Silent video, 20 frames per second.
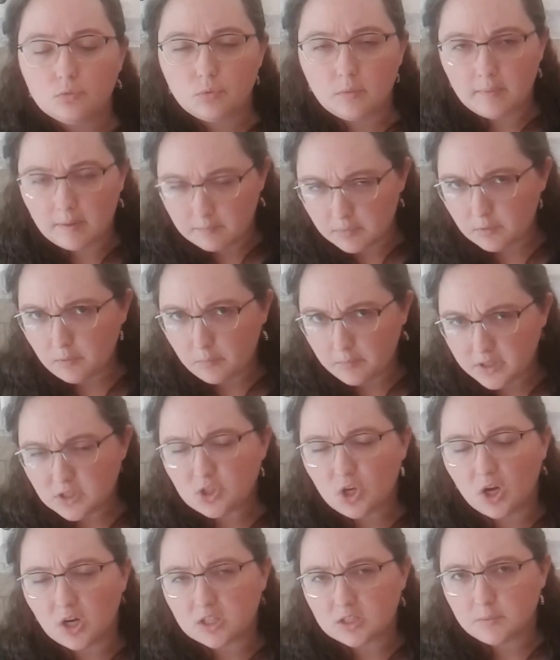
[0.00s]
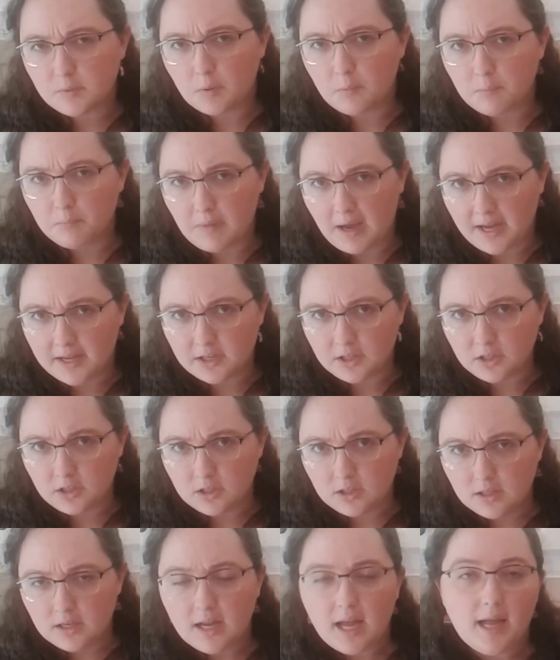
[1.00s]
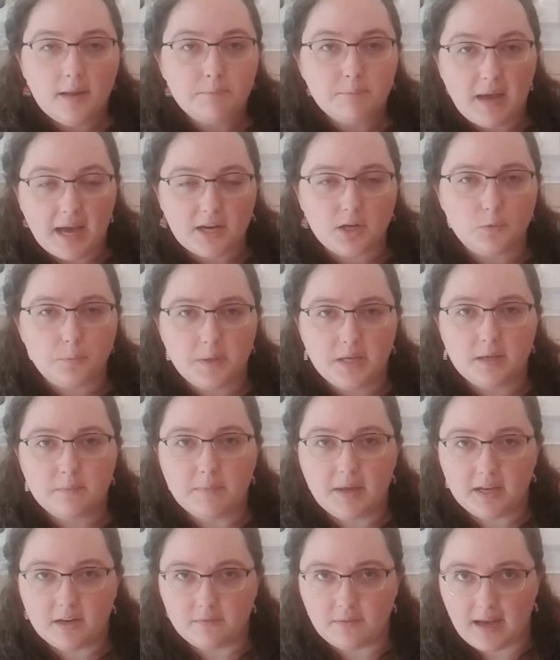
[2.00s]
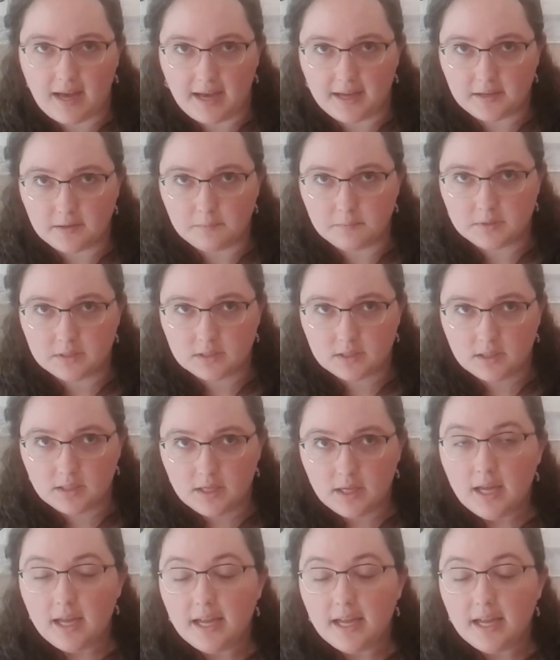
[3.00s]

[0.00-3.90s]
Remember when we talked about matter and matter being made of atoms?